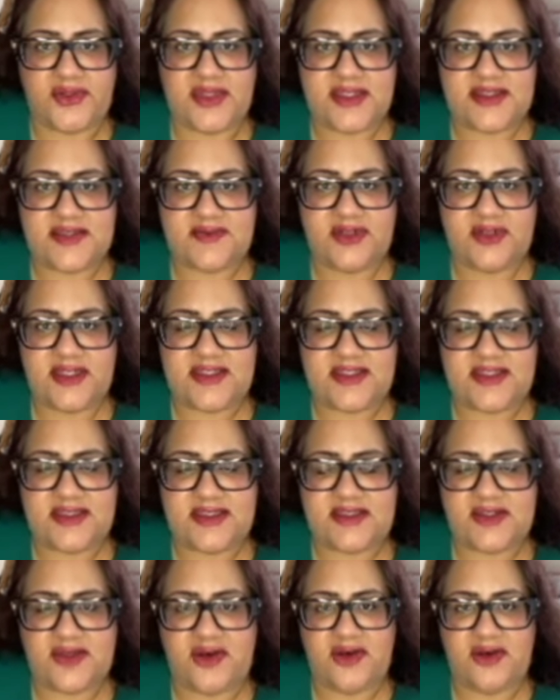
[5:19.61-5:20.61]
He's ready to
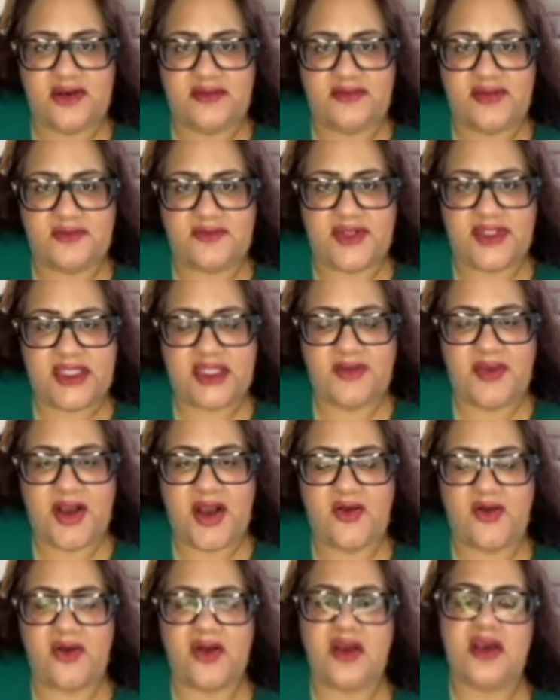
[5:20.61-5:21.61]
start renting them
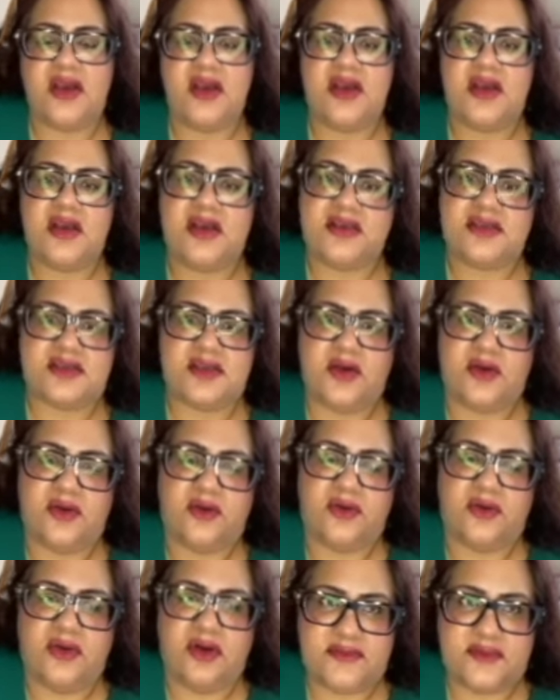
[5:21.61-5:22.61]
out.
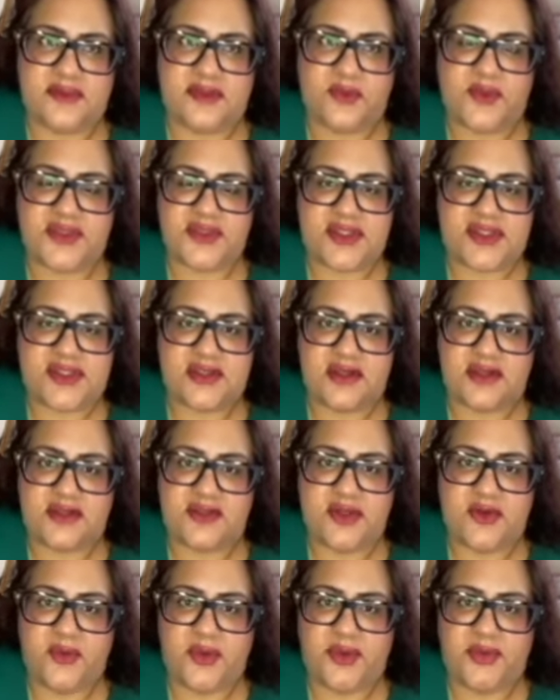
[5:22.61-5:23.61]
So we'll just start
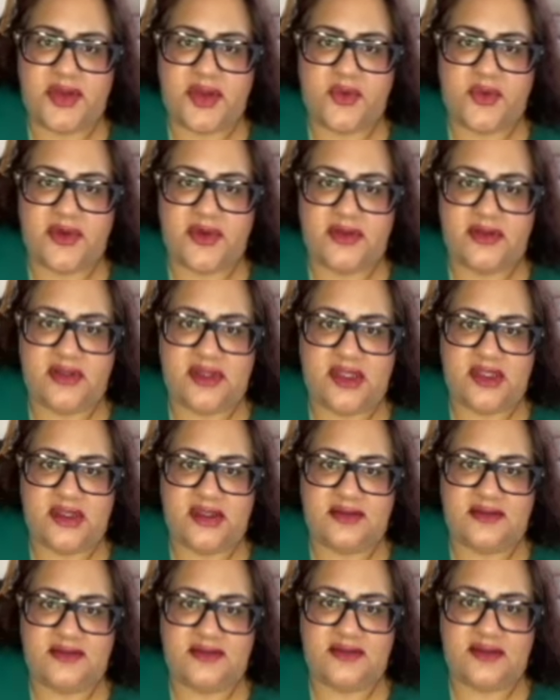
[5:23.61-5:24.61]
doing one by one.
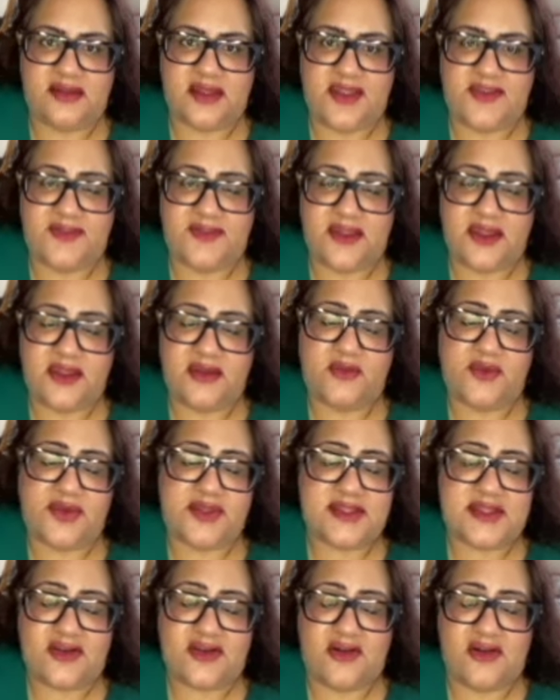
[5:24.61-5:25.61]
And I think
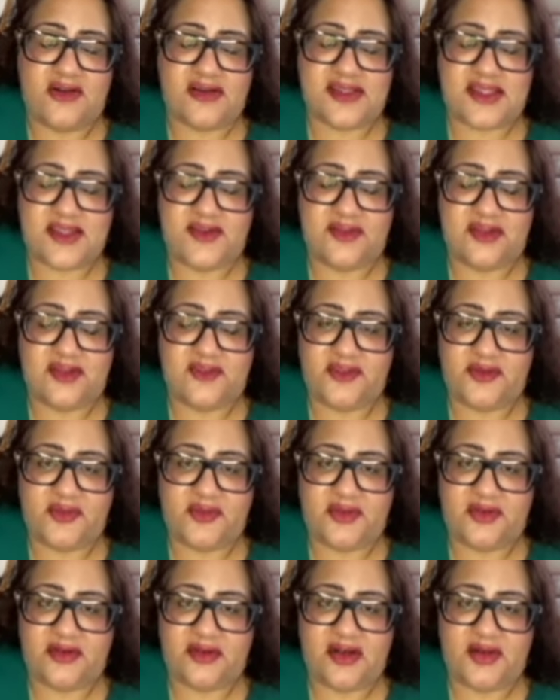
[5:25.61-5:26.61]
once they're all seven of them
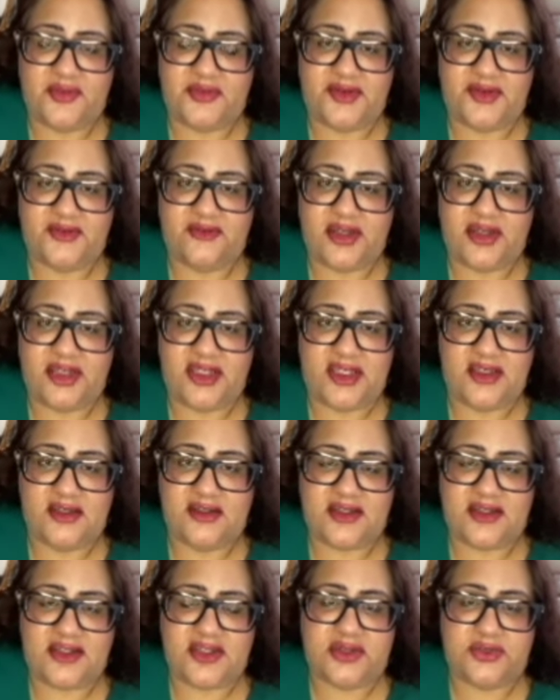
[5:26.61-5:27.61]
are up and running,
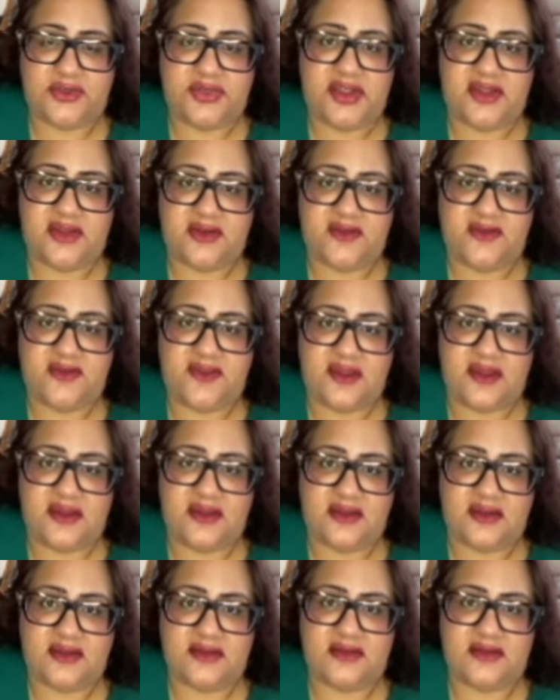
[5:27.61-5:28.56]
it should be a good thing.